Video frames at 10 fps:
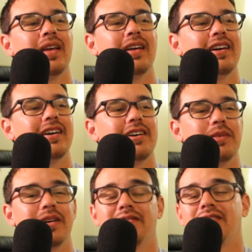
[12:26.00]
Uh,
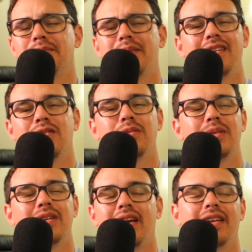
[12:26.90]
but for Baron
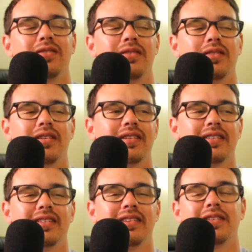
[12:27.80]
Corbin, I don't,
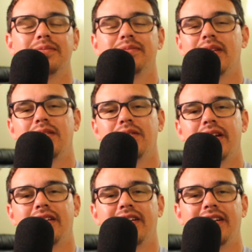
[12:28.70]
you know, I don't
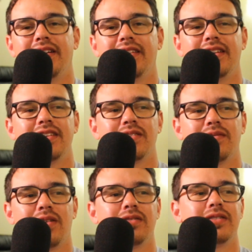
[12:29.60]
care anything he's
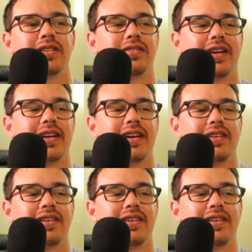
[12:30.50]
involved in right now.